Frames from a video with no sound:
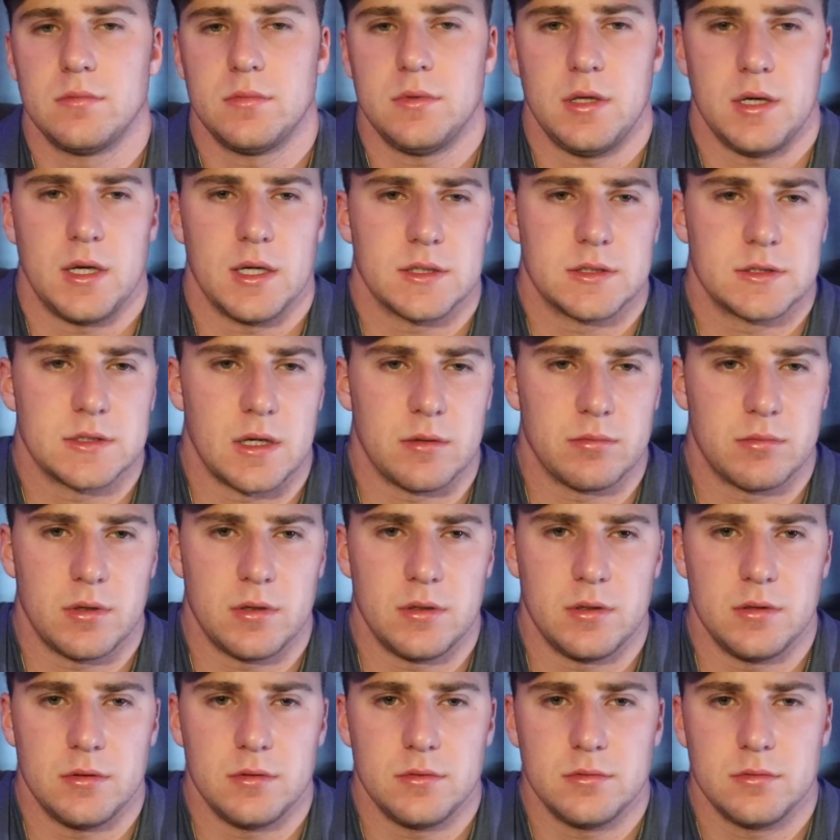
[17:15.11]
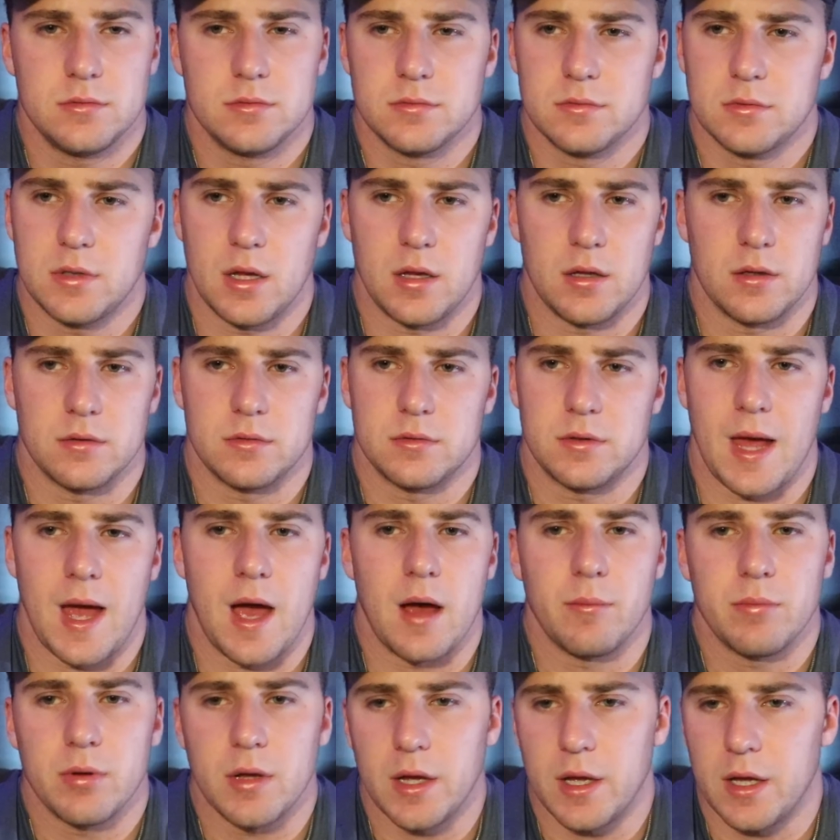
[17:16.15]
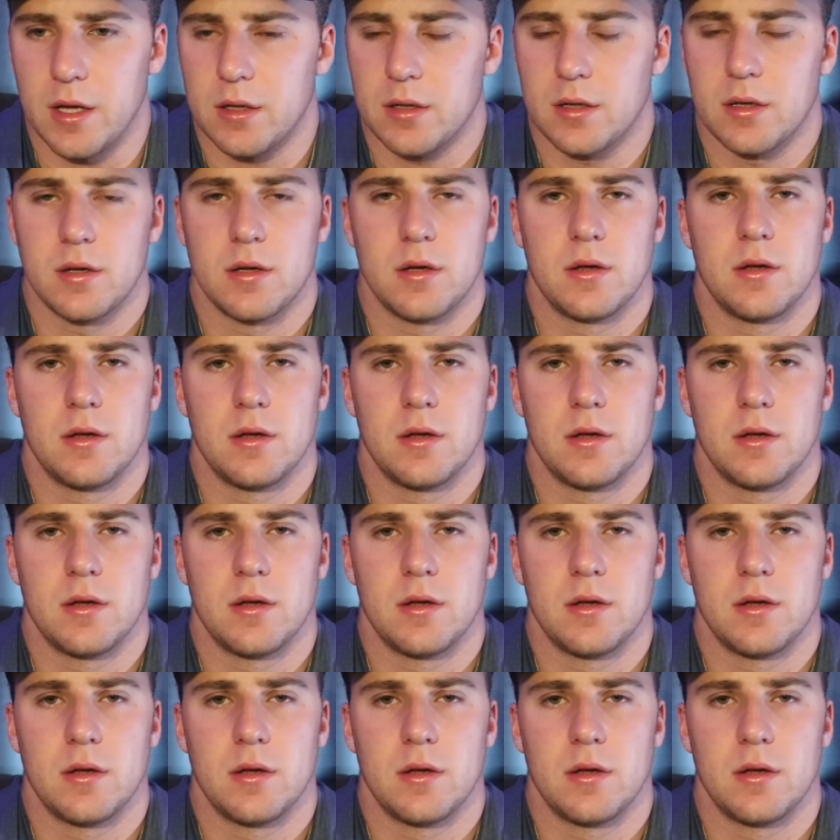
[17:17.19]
You get something new, they'll downplay it.